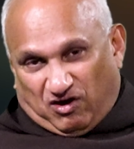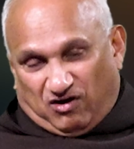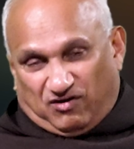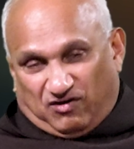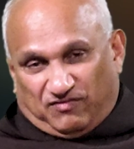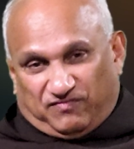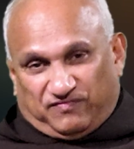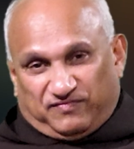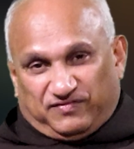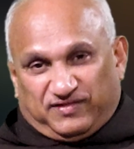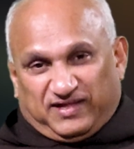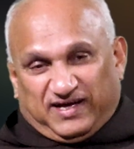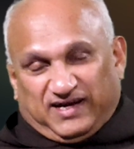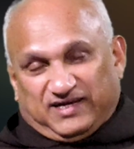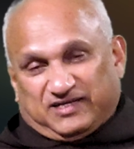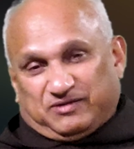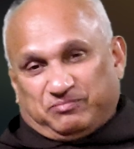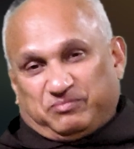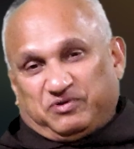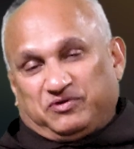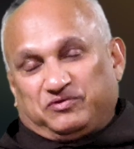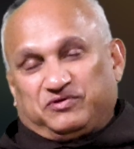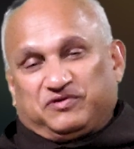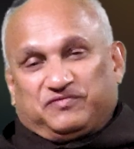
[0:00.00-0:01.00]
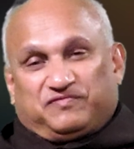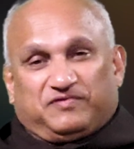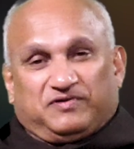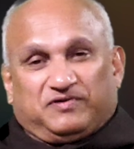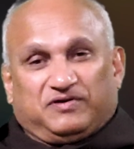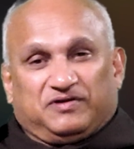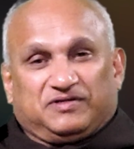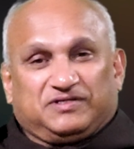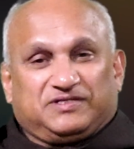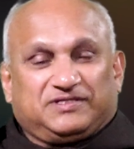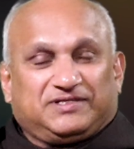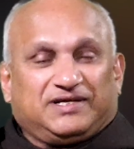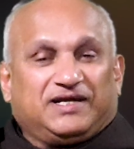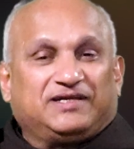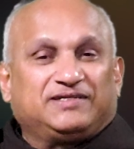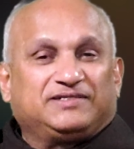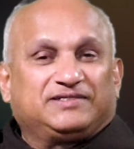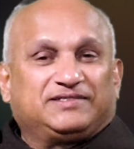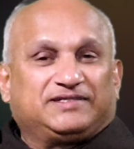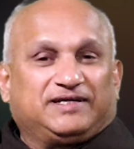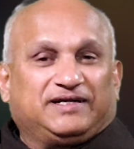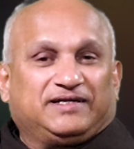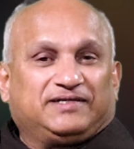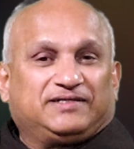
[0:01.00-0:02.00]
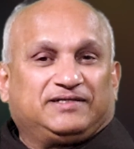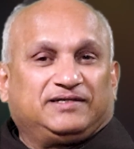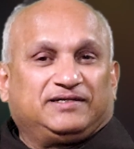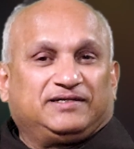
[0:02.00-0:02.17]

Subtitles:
of that beautiful sunset.